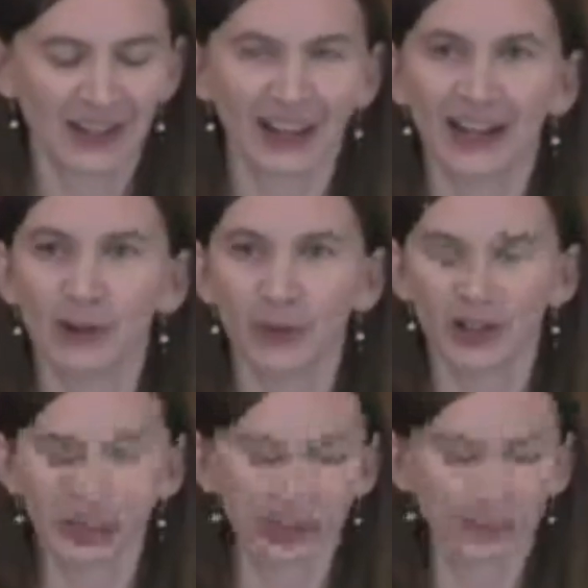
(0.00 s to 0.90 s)
at how
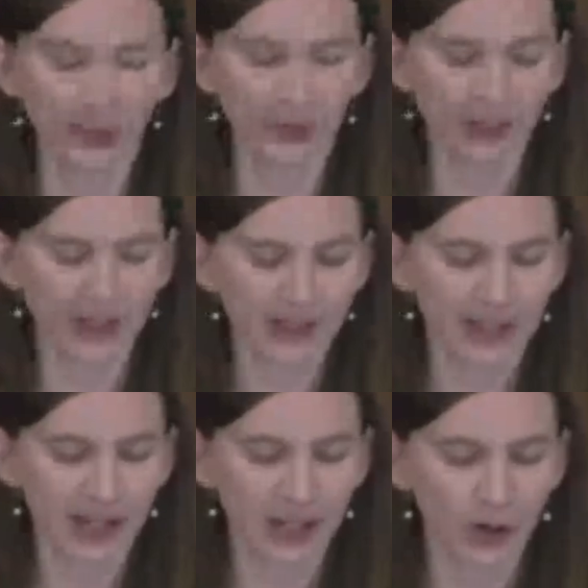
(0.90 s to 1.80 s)
much the abuse has
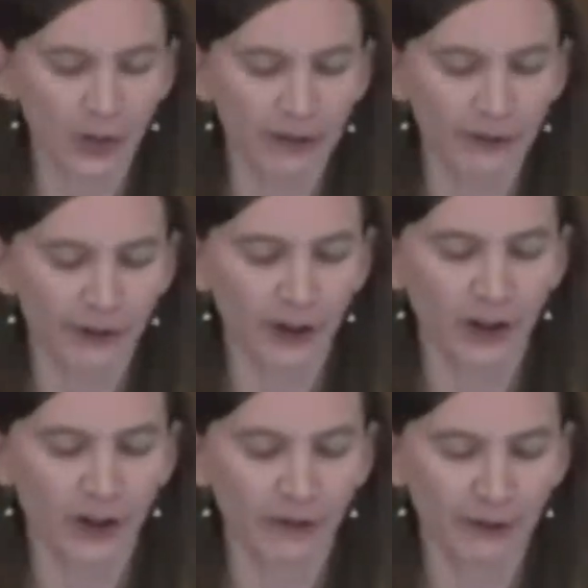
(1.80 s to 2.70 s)
taken away
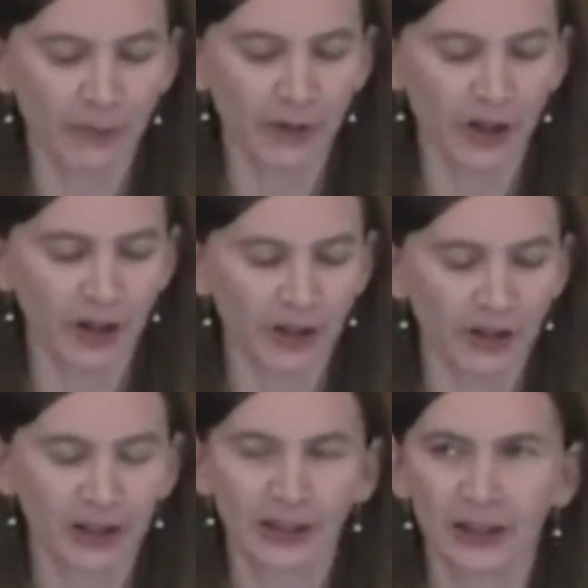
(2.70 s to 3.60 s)
from
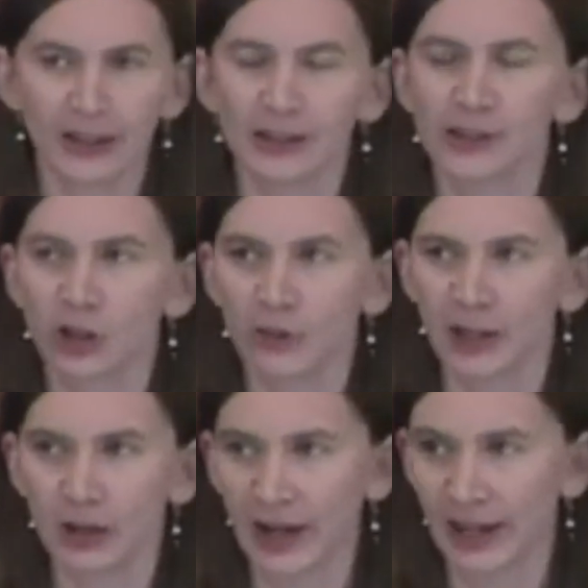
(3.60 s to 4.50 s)
her in so
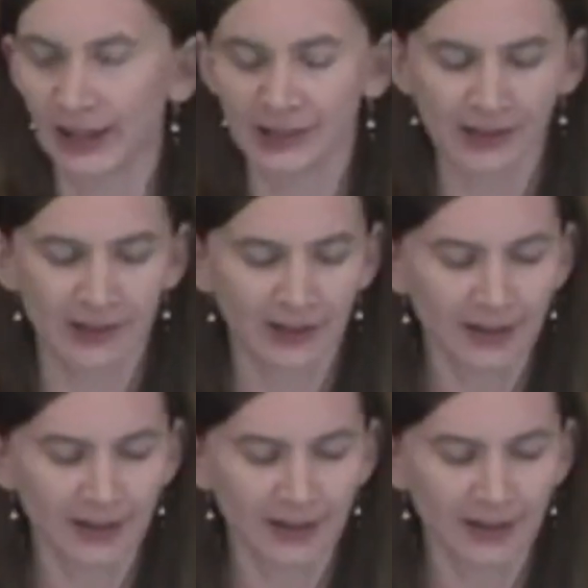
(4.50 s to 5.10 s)
many ways,